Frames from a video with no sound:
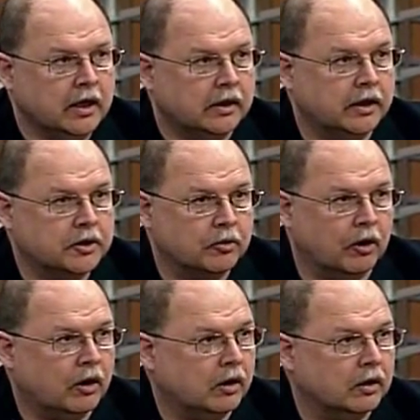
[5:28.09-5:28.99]
These are
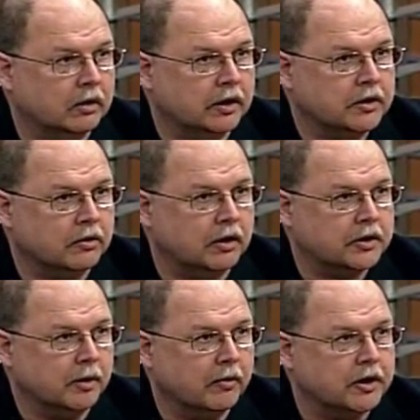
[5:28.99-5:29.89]
all
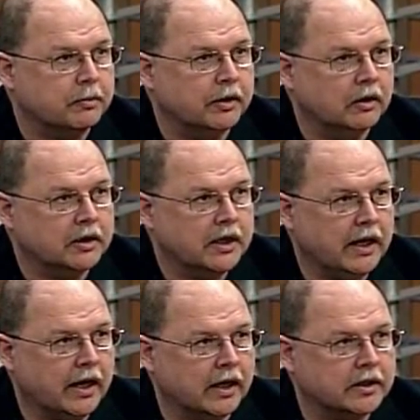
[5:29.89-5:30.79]
summarized. We looked
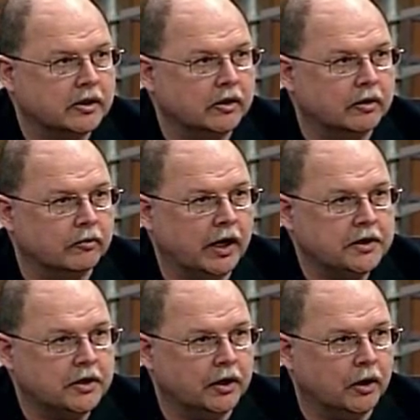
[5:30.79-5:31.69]
at the
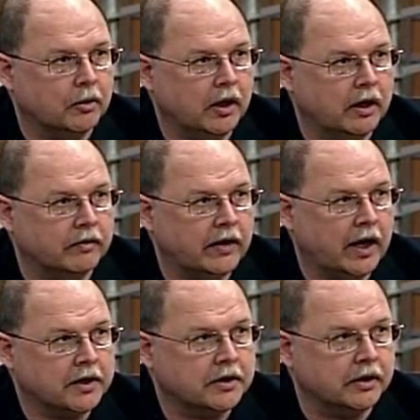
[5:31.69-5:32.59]
ratio of
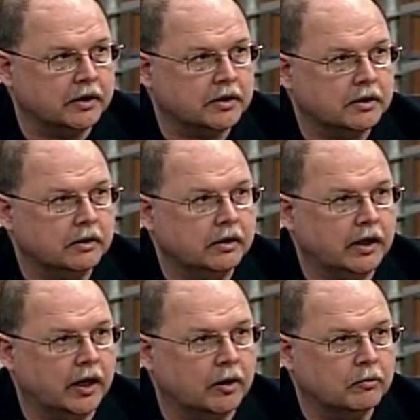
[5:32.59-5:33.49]
actions
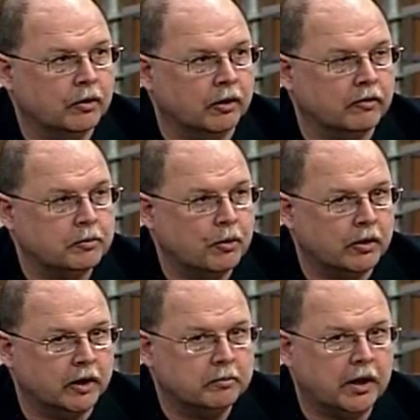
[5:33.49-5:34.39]
that were
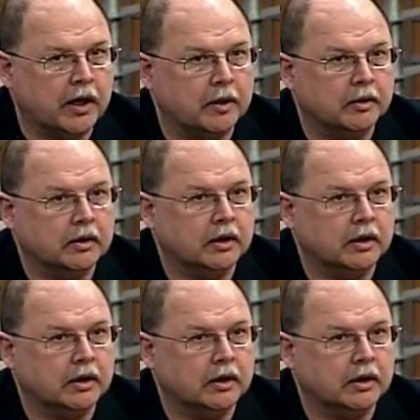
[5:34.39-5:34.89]
reported by